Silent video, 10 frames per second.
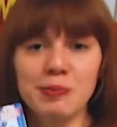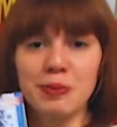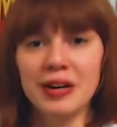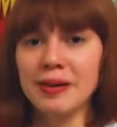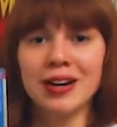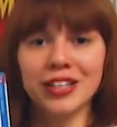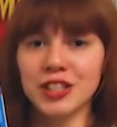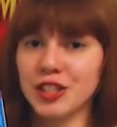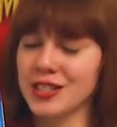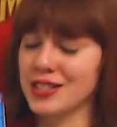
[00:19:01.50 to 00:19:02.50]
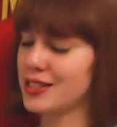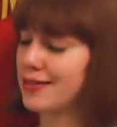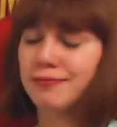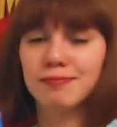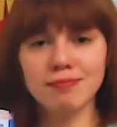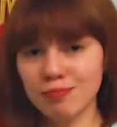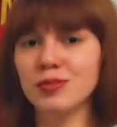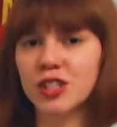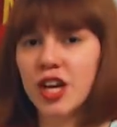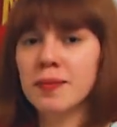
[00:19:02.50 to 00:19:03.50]
pretty much just
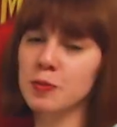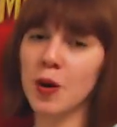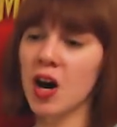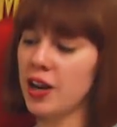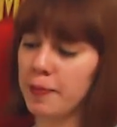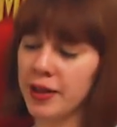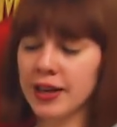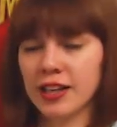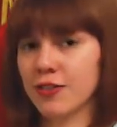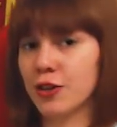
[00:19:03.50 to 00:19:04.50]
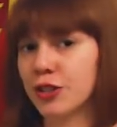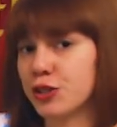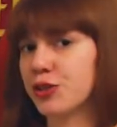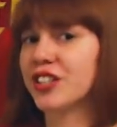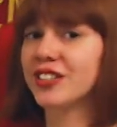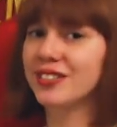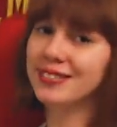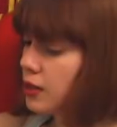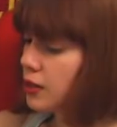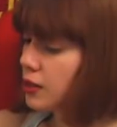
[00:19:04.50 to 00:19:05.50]
James Bond, but Nick Fury Jr.
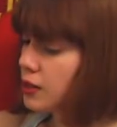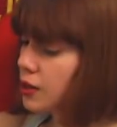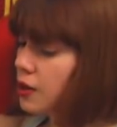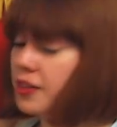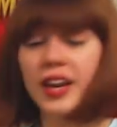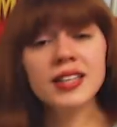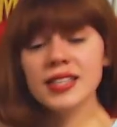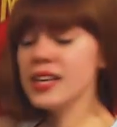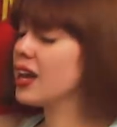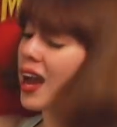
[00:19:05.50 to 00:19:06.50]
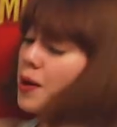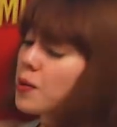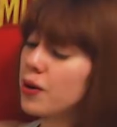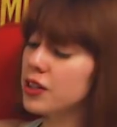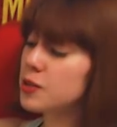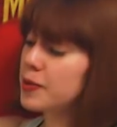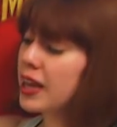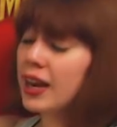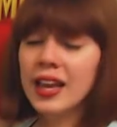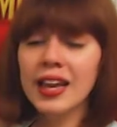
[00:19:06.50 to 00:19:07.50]
So the next thing I am going to be
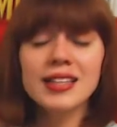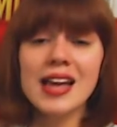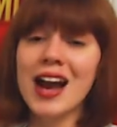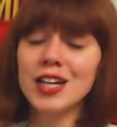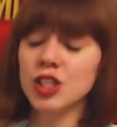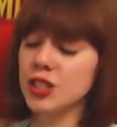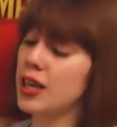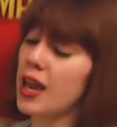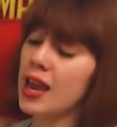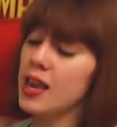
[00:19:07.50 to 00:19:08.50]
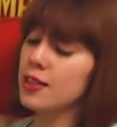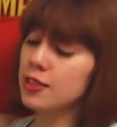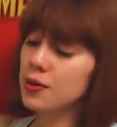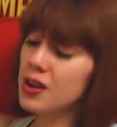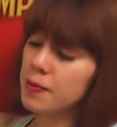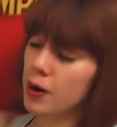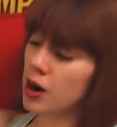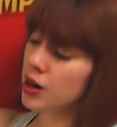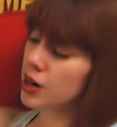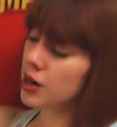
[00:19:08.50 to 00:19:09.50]
getting is actually a
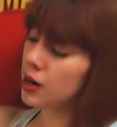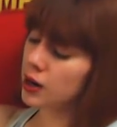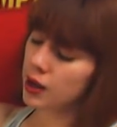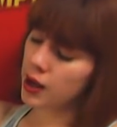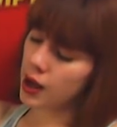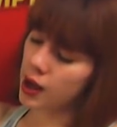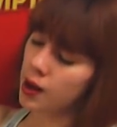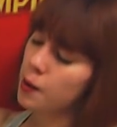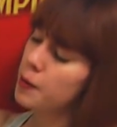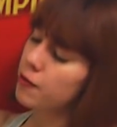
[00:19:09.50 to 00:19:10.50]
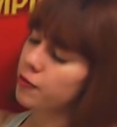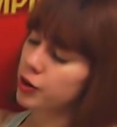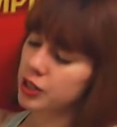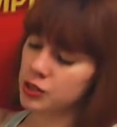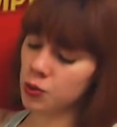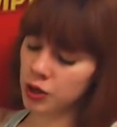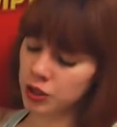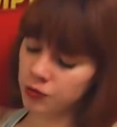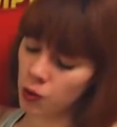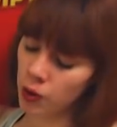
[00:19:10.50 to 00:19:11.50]
3-parter for this order
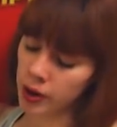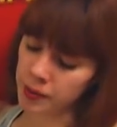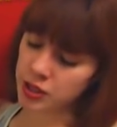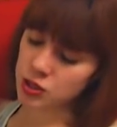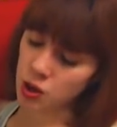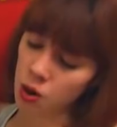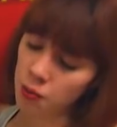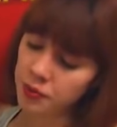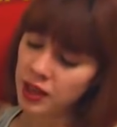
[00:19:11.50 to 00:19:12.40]
form. So